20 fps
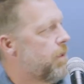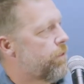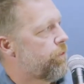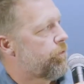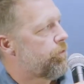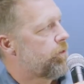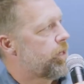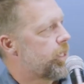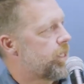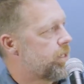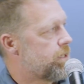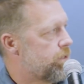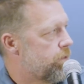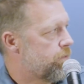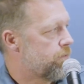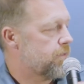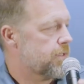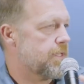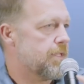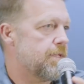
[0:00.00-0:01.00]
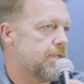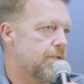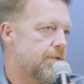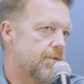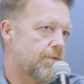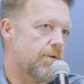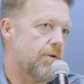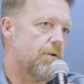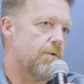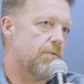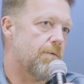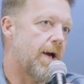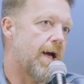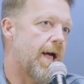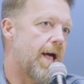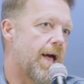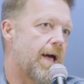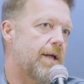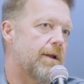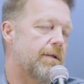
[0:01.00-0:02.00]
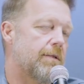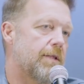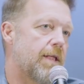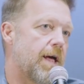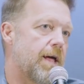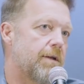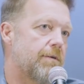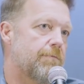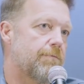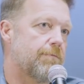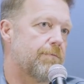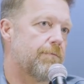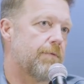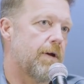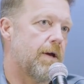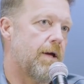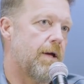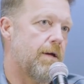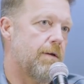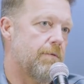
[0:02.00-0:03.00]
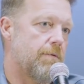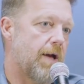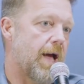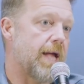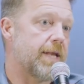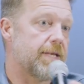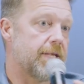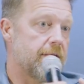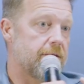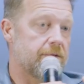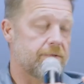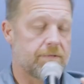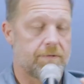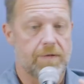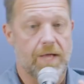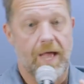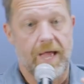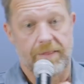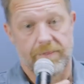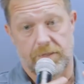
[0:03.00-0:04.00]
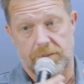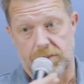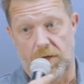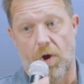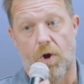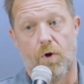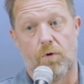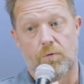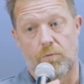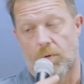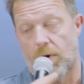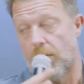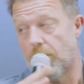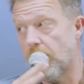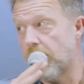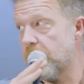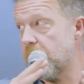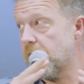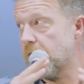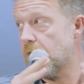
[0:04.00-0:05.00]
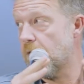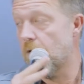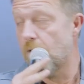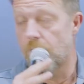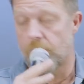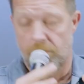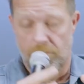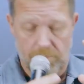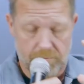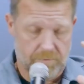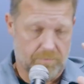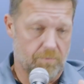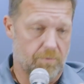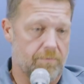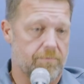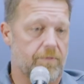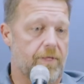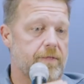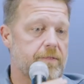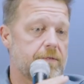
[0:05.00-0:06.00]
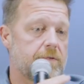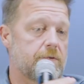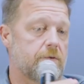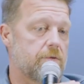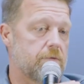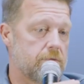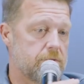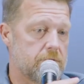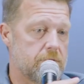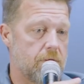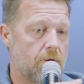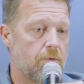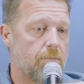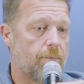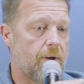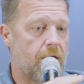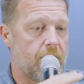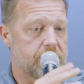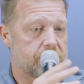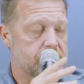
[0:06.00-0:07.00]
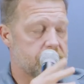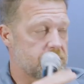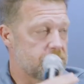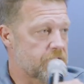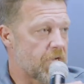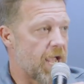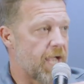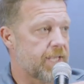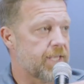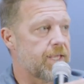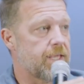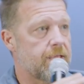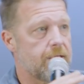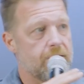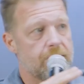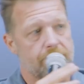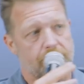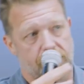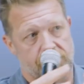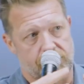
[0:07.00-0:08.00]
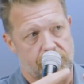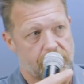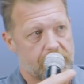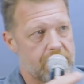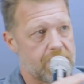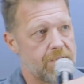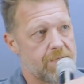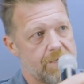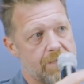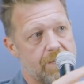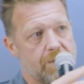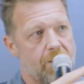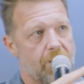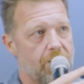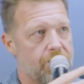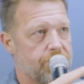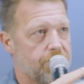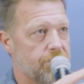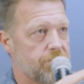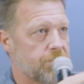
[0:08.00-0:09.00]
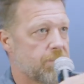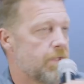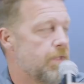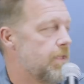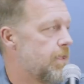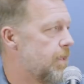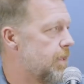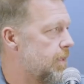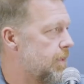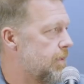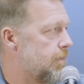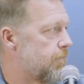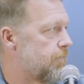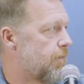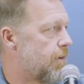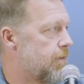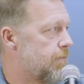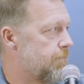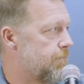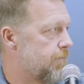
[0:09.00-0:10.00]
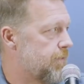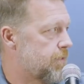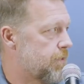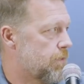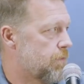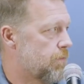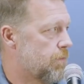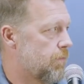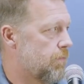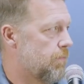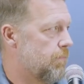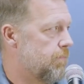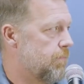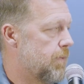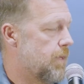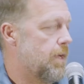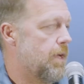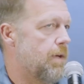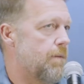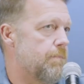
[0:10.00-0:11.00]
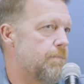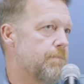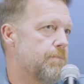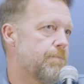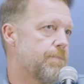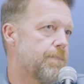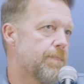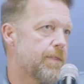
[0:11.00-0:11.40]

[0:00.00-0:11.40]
thirty years. And so I had a lot of uh, ideas, and I had the tone where I wanted to go. We were sort of like this uh, homage to Jackie and Buster Keaton and all of those fun physical um,